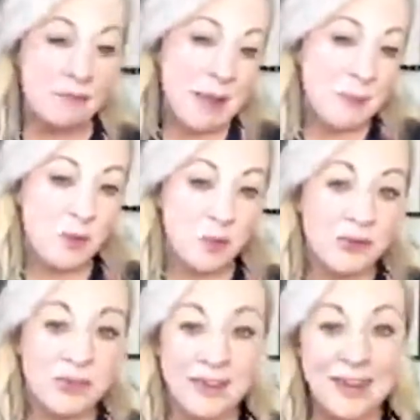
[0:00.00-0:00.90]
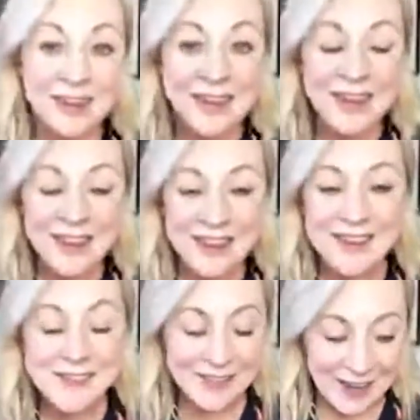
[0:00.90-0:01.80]
Let me know what you think.
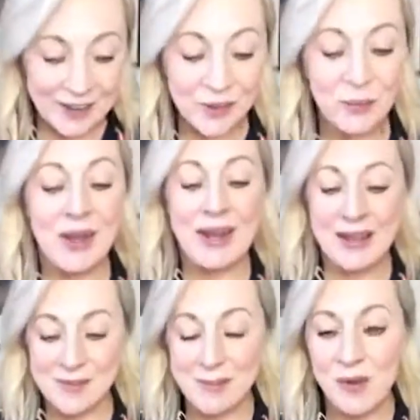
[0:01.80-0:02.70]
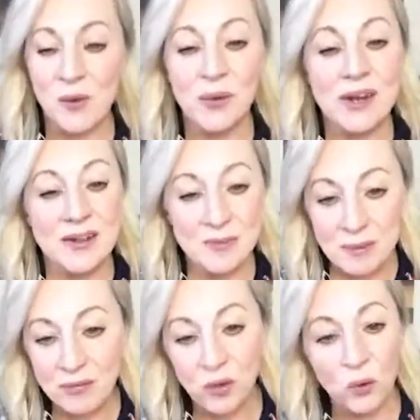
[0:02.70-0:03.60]
This is kind of the way it has me going. It has
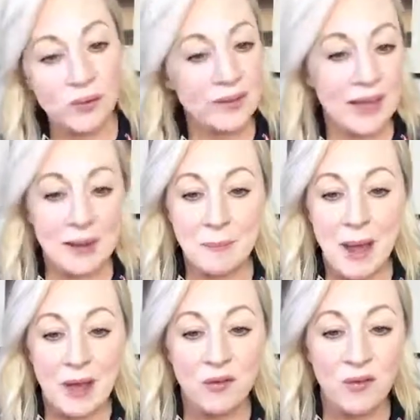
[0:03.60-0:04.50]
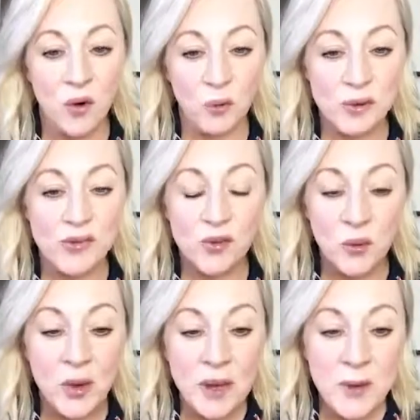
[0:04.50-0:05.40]
me flowing kind of back and forward.
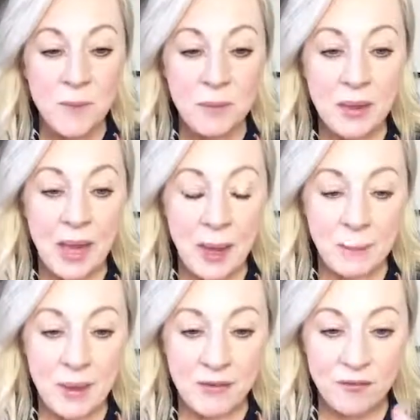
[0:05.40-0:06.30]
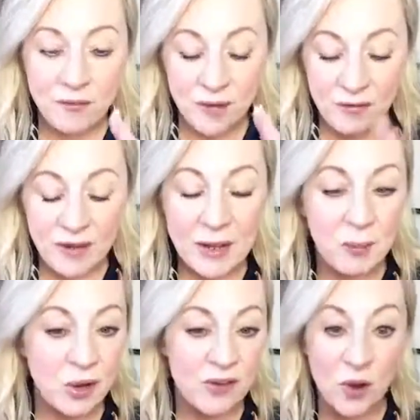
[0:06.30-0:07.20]
So if
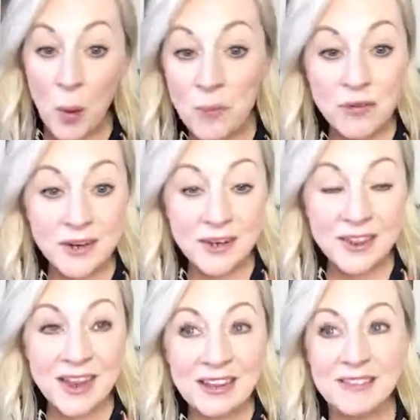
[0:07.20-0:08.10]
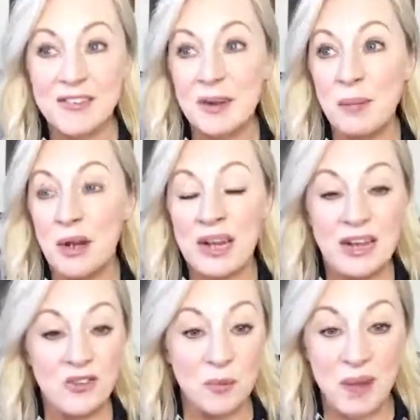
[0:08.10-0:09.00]
anybody's up for any of that, if anybody'd
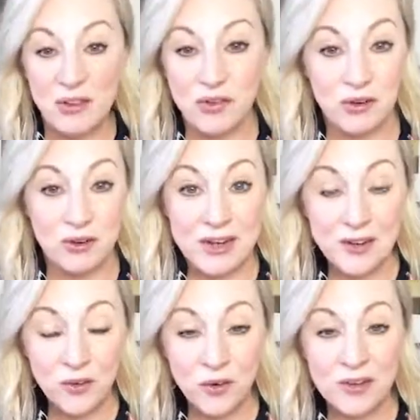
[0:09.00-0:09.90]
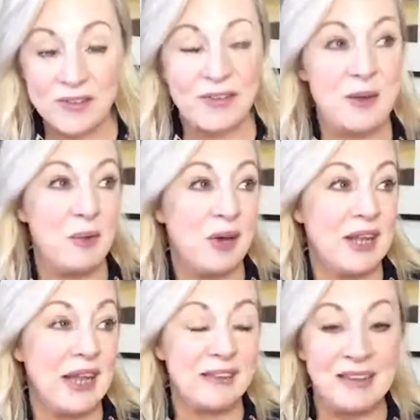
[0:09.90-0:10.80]
like some extra training on it, if
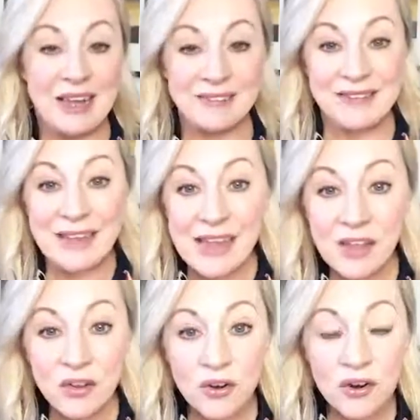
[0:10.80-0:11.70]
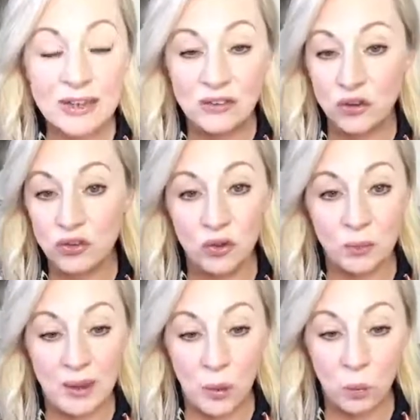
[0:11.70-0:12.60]
anybody'd like to get together and do
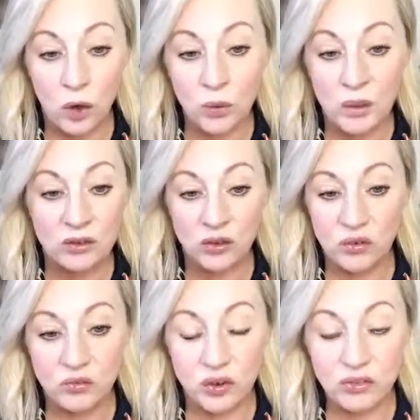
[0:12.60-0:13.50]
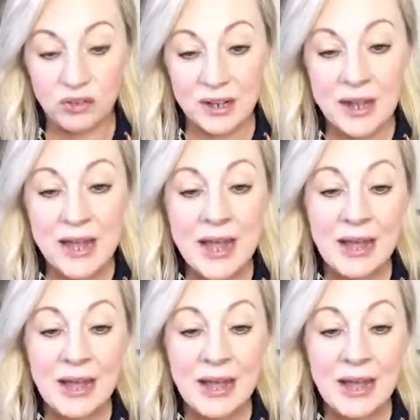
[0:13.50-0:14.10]
some of that work, we could do it virtually.